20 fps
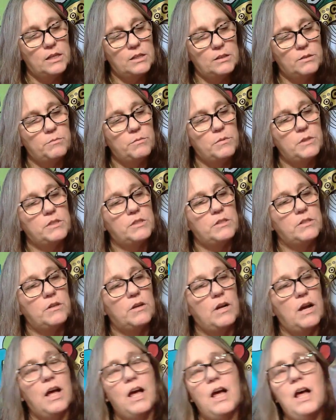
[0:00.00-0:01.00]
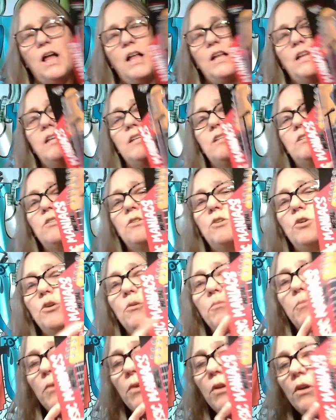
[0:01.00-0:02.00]
is Mister Alice
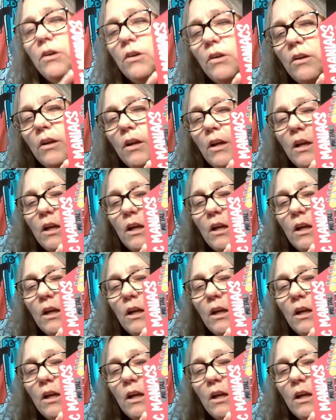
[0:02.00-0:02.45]
Cooper.